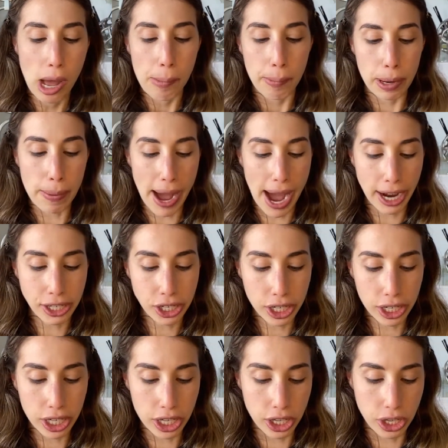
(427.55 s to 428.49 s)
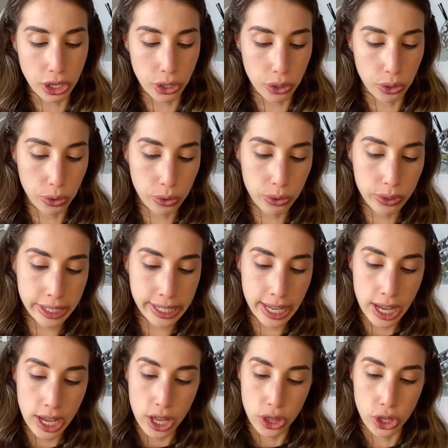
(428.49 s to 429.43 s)
but I'm actually gonna use
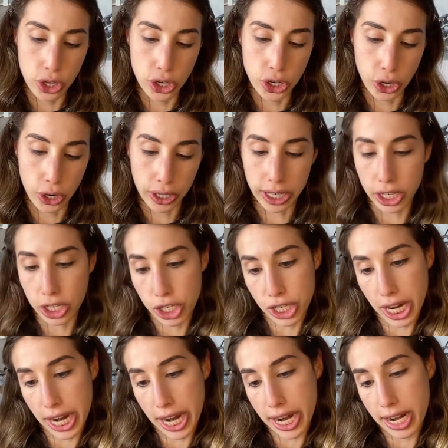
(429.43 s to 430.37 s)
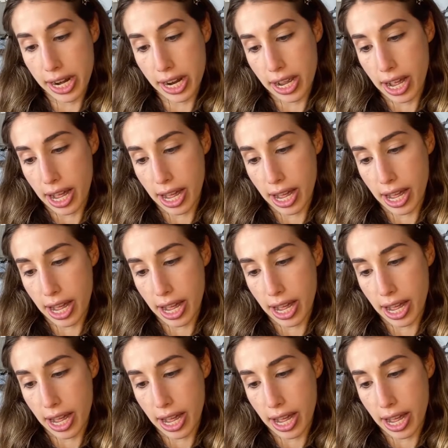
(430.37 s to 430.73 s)
the darkest shade.